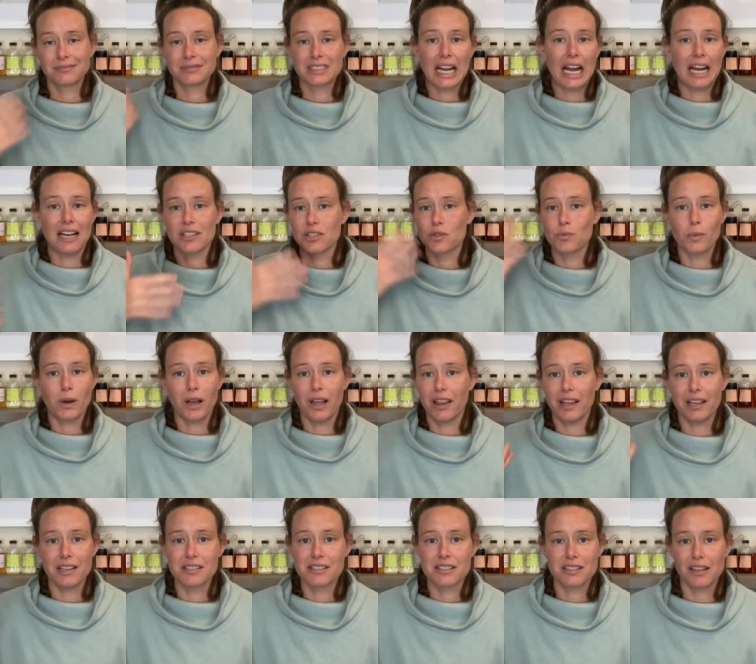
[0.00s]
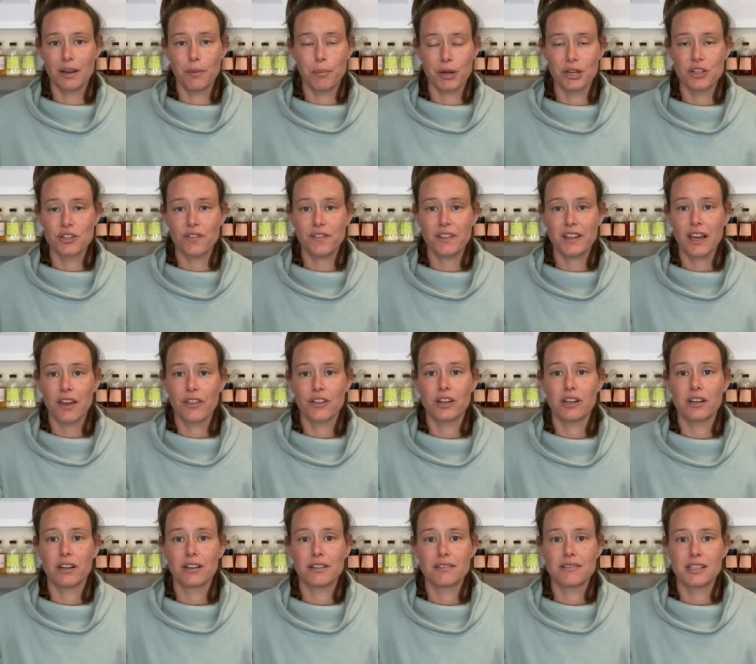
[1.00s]
as well as a bunch of the
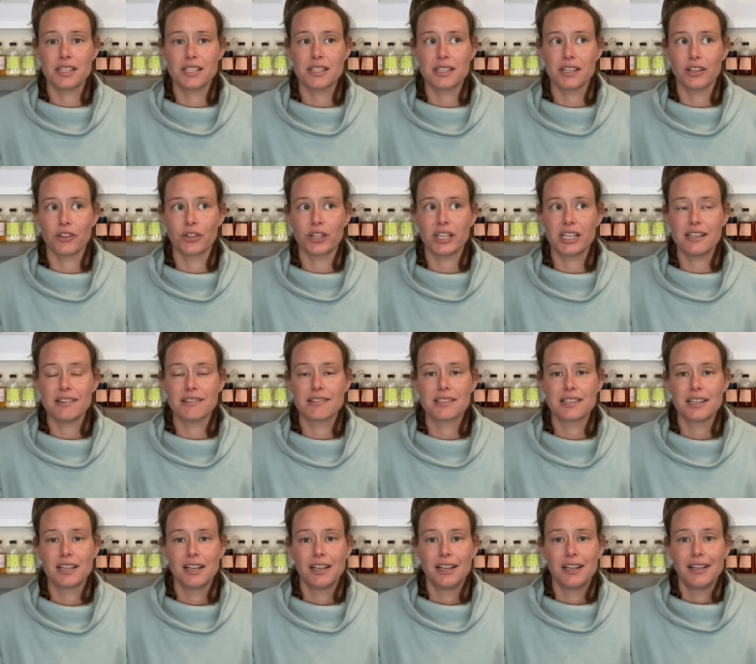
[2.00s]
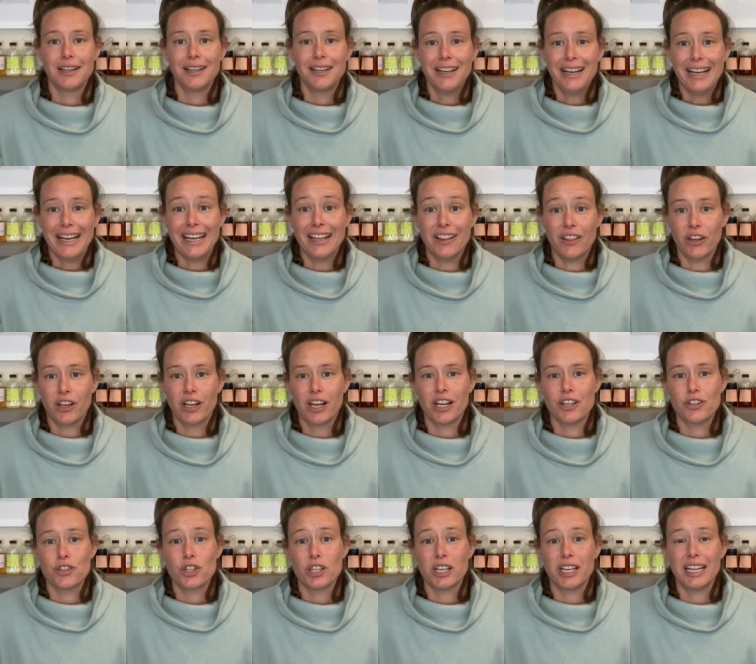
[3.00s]
other distilleries in the
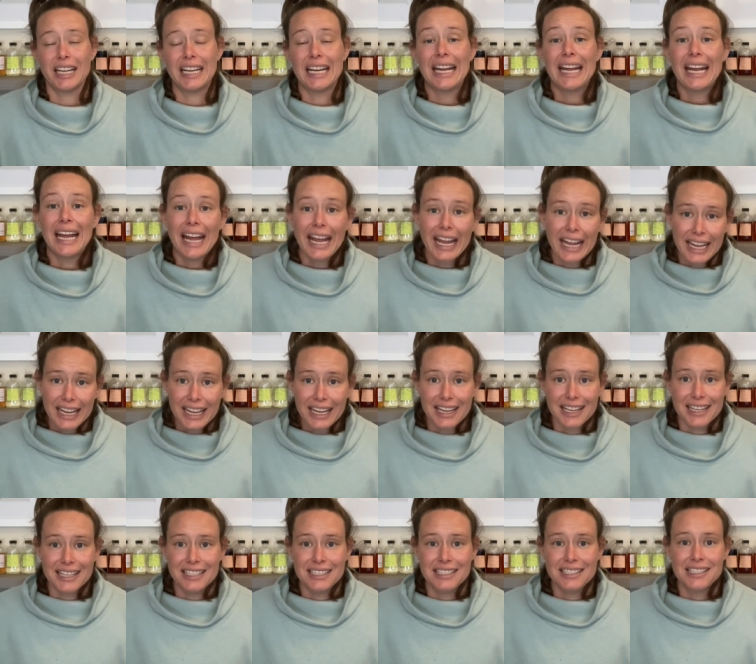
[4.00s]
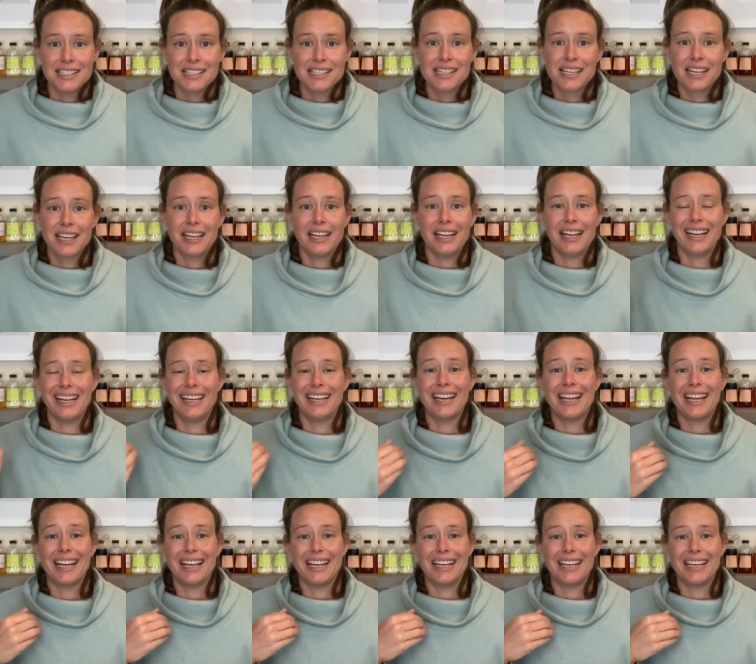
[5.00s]
country. And in
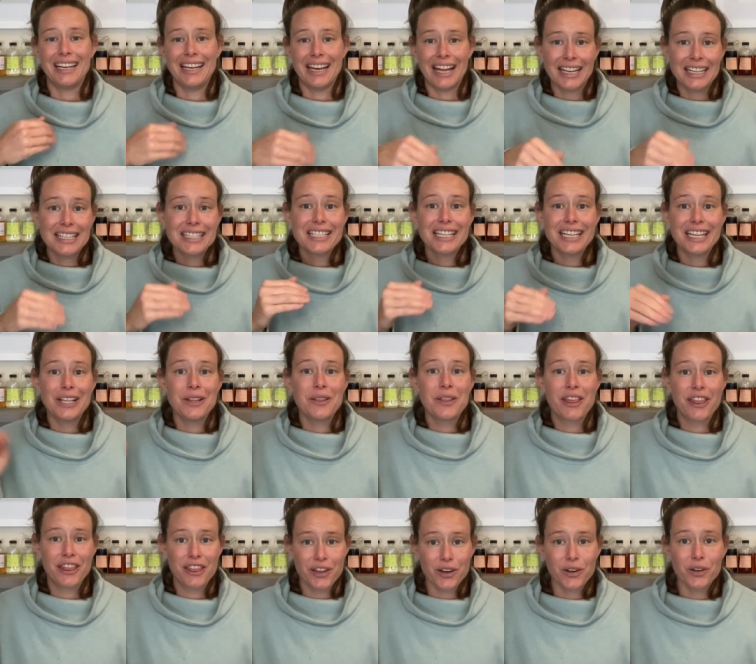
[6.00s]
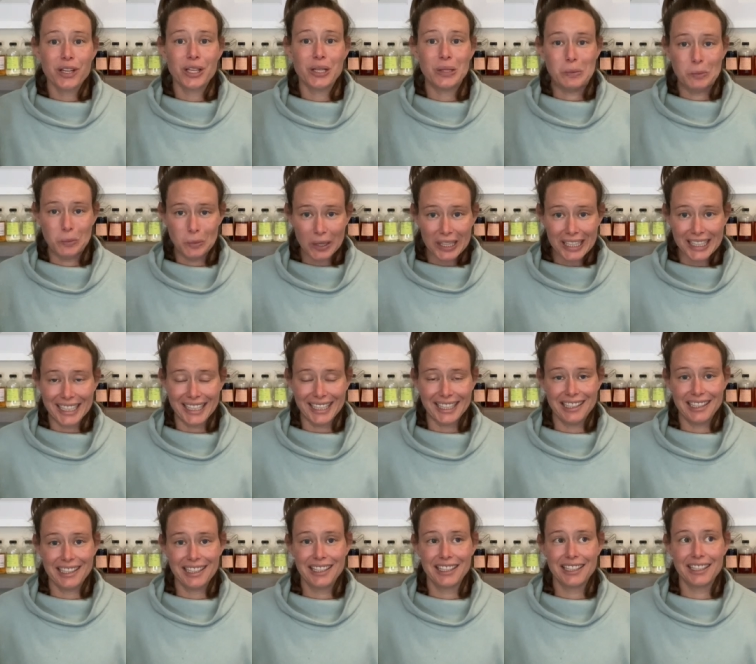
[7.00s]

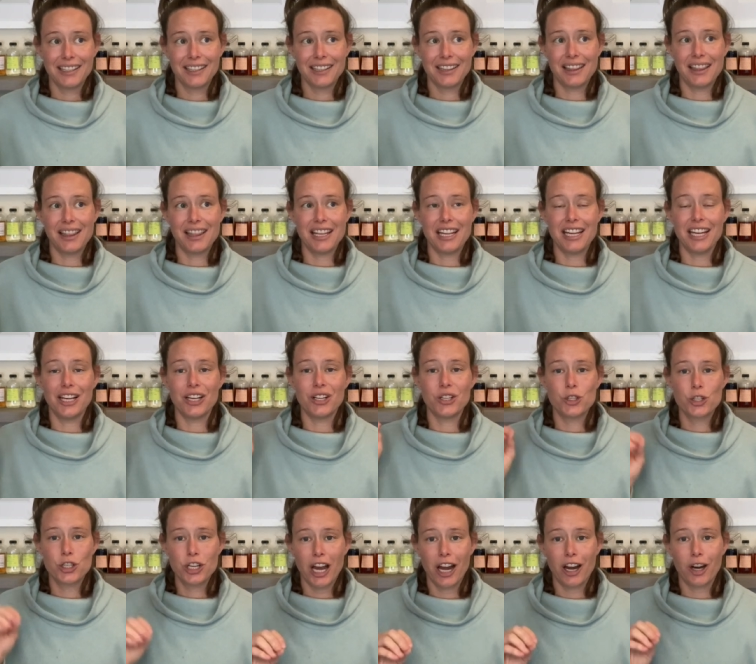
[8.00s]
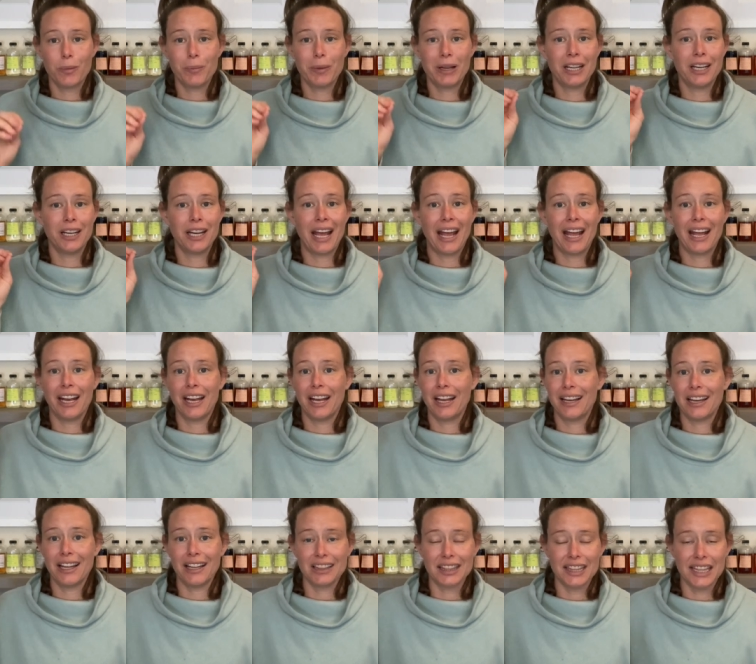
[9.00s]
1931, the chairman
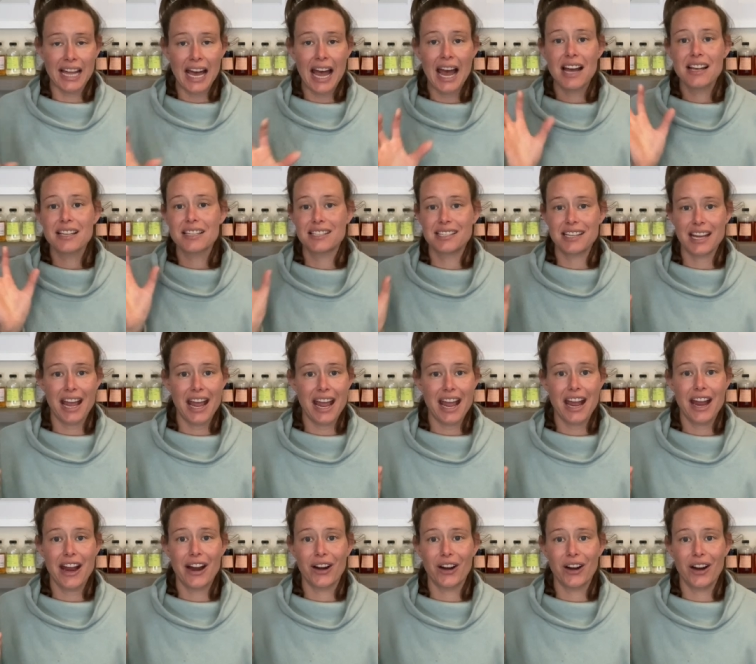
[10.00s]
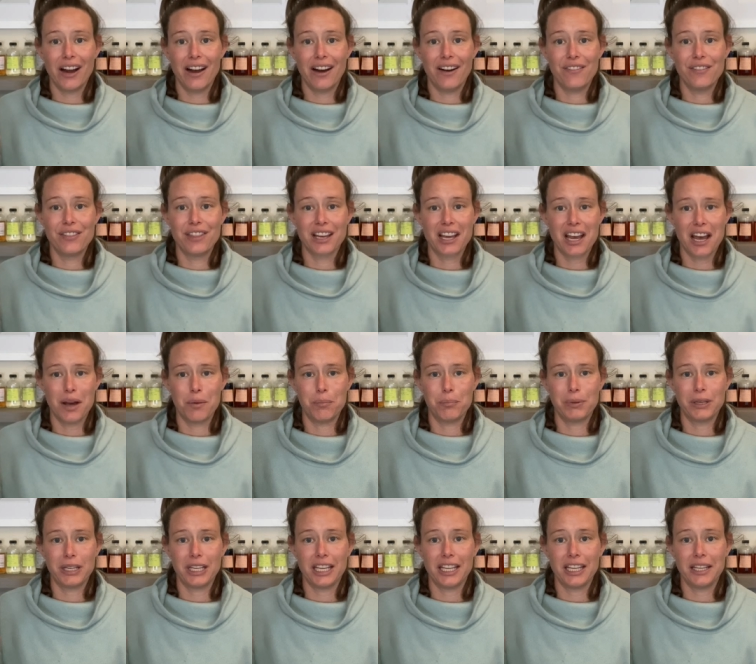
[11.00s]
and last heir of the
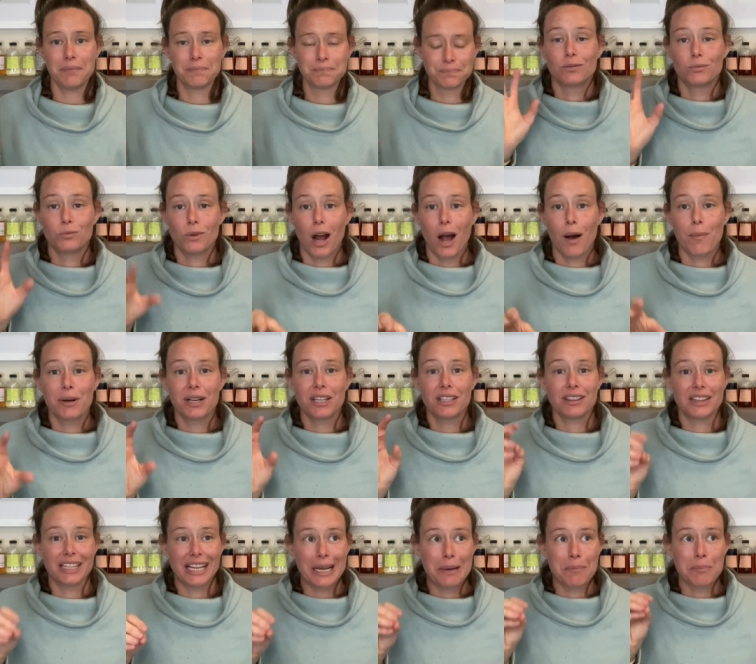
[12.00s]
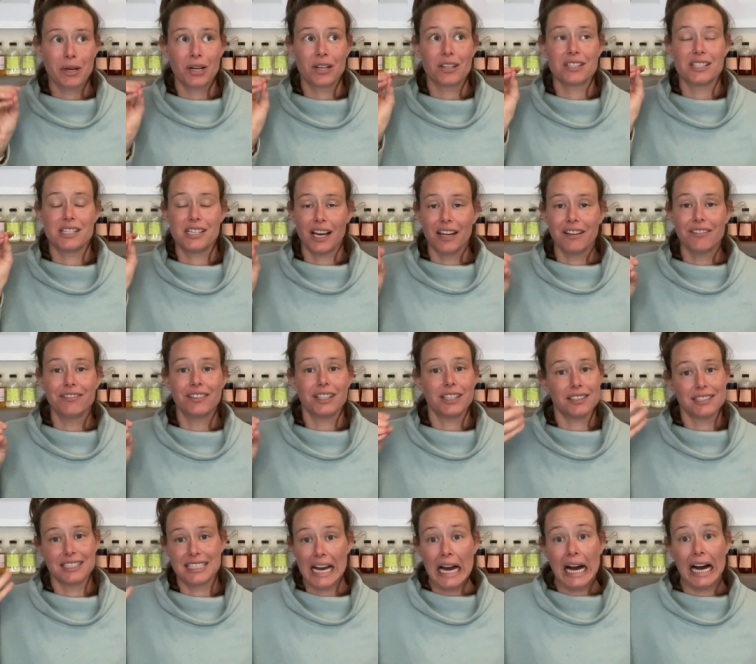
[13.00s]
company, Robert Lambert
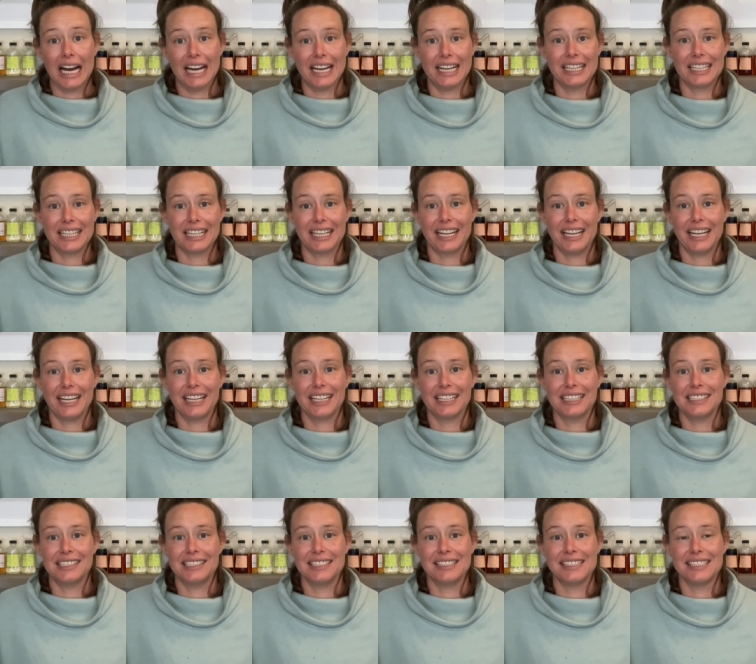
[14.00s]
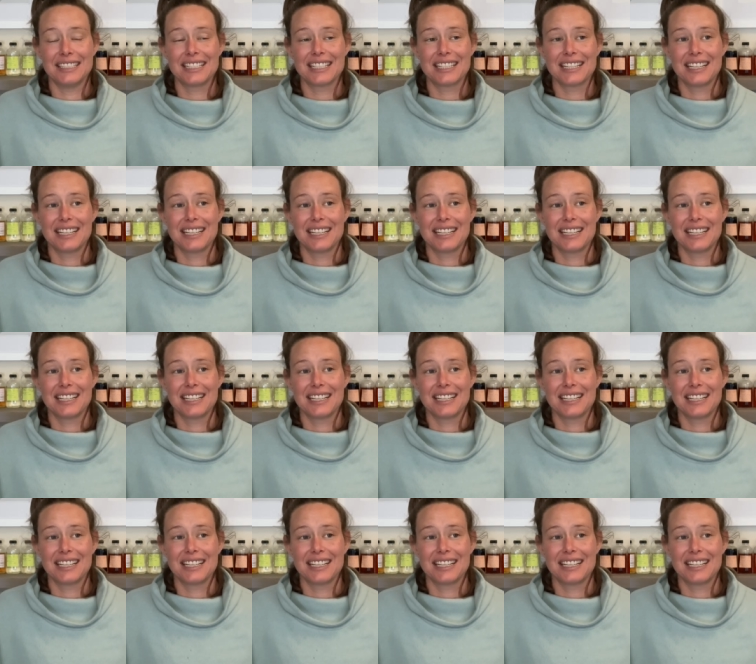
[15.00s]
Dunville died. And